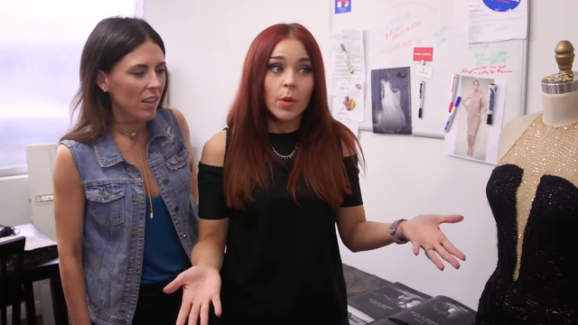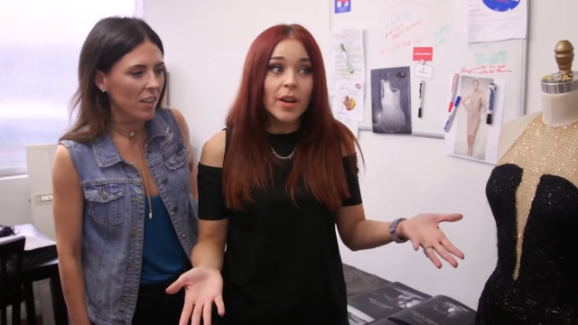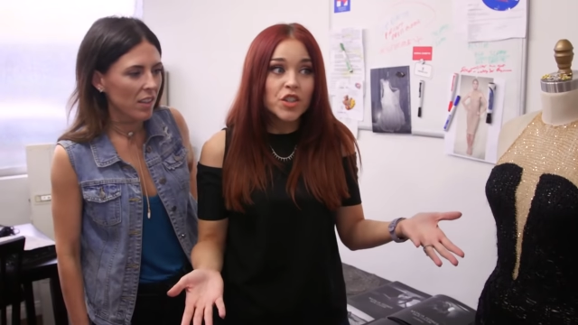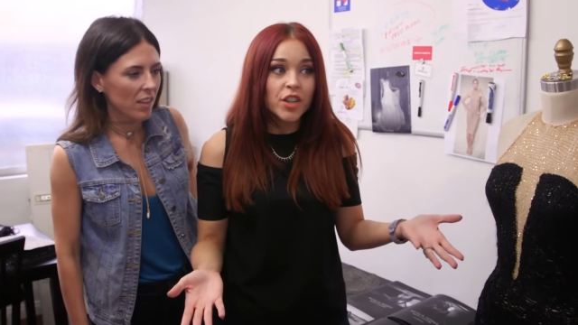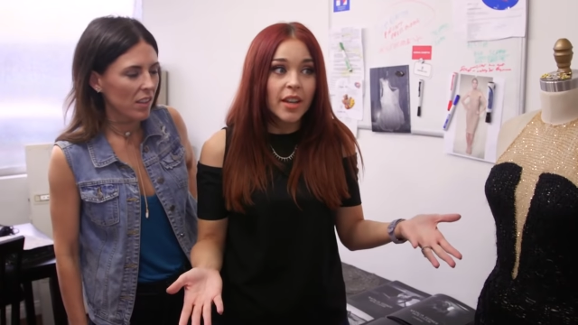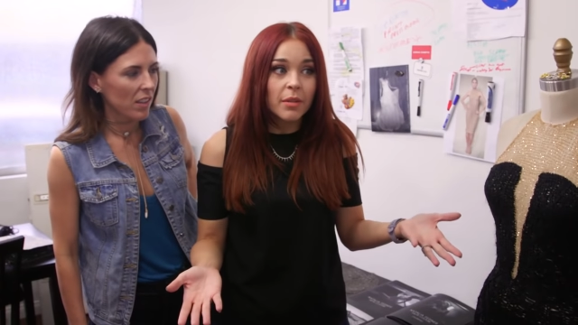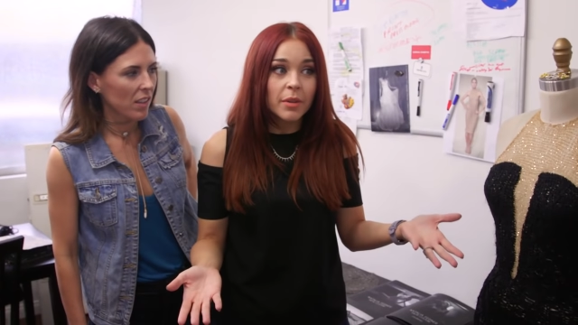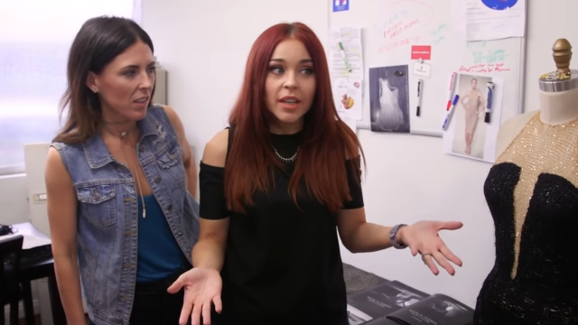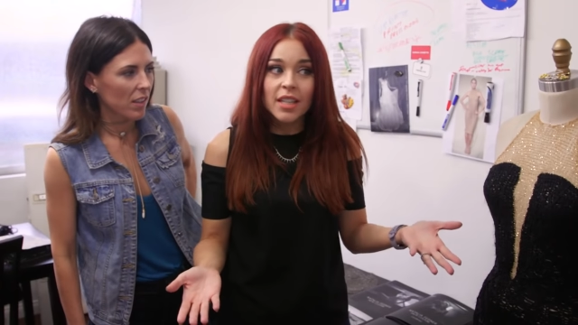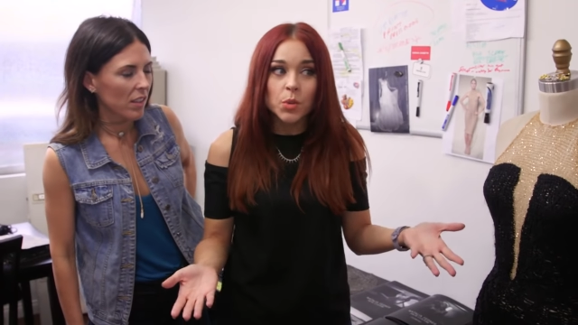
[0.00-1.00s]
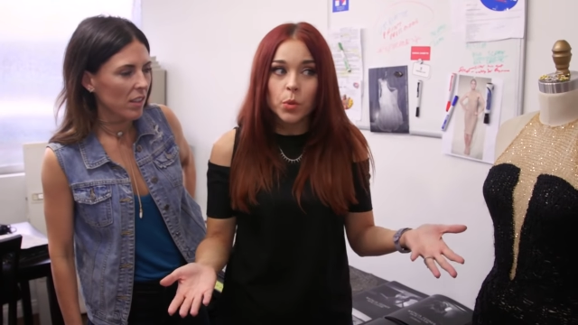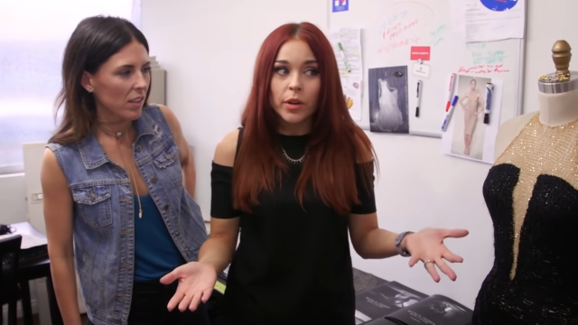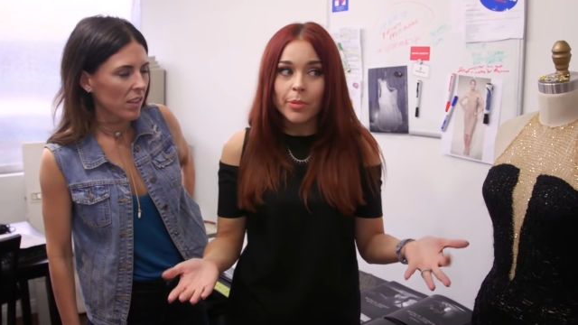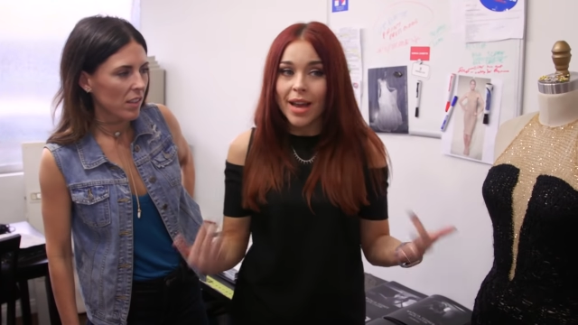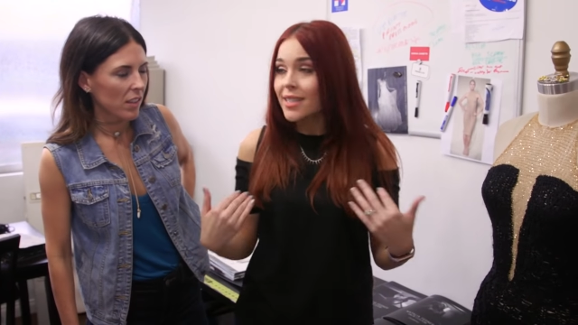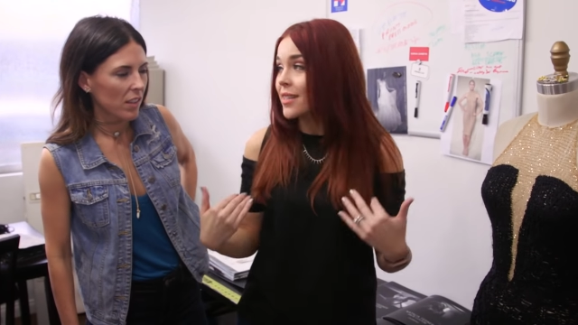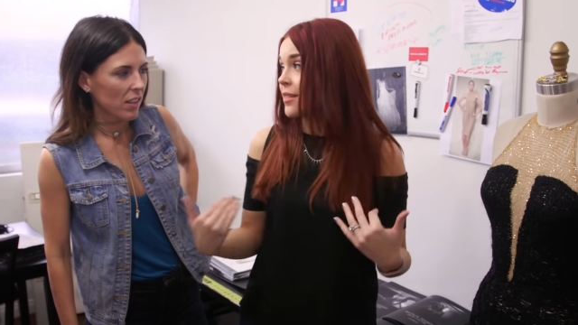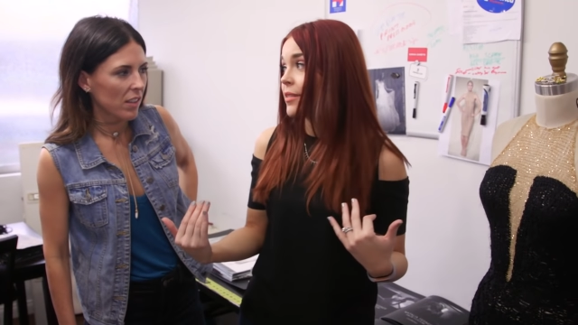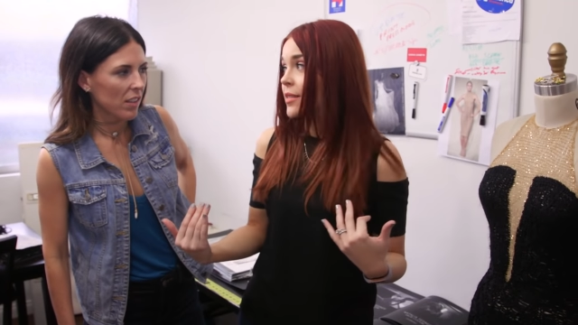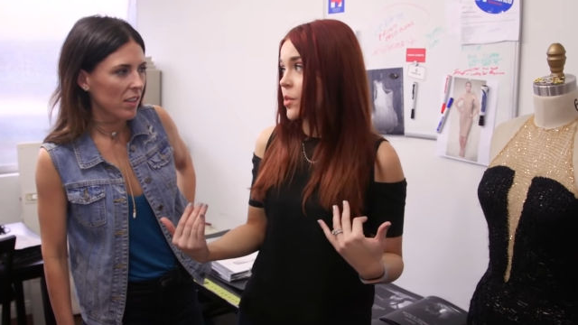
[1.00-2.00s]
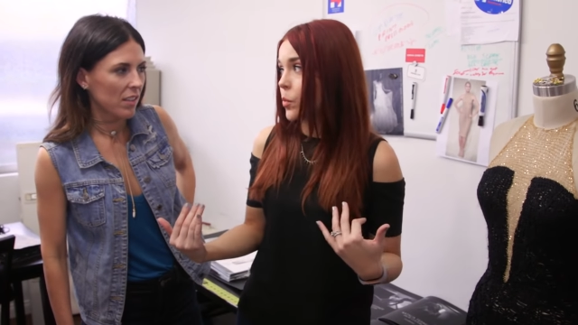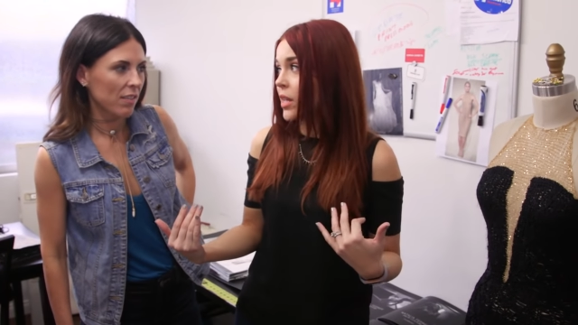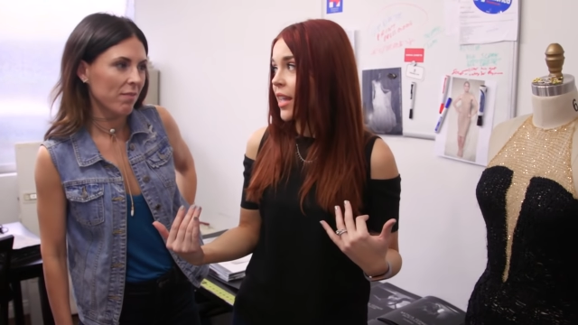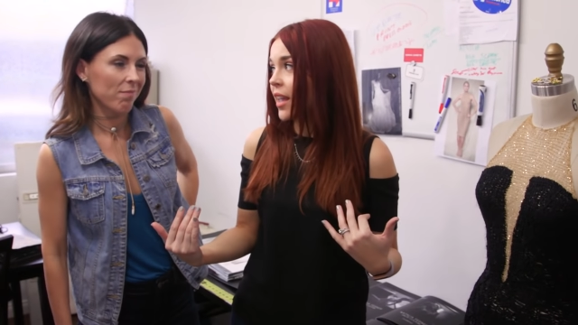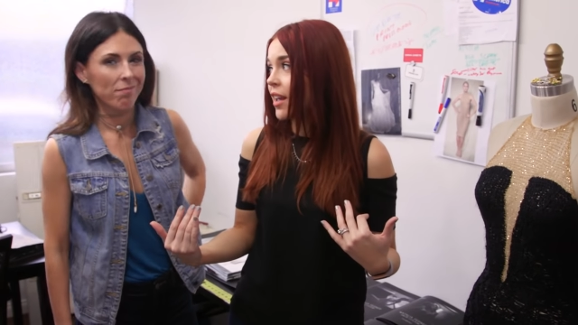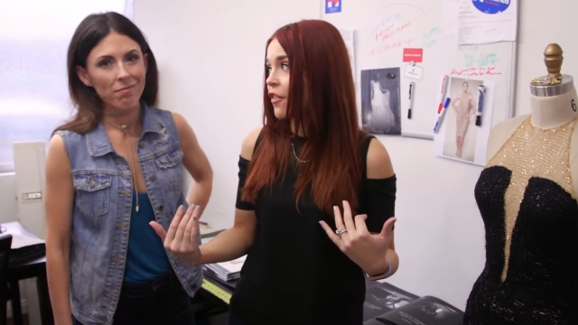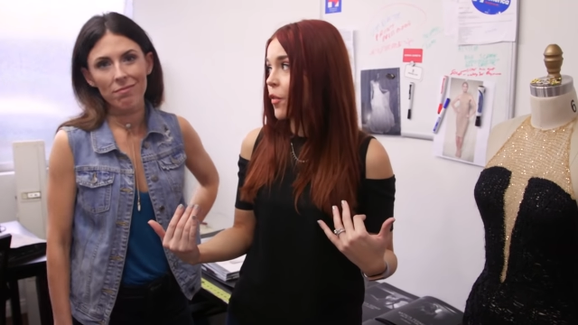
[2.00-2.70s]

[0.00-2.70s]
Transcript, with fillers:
Speaker 1: mm-hmm. question because we're peasants. So we can't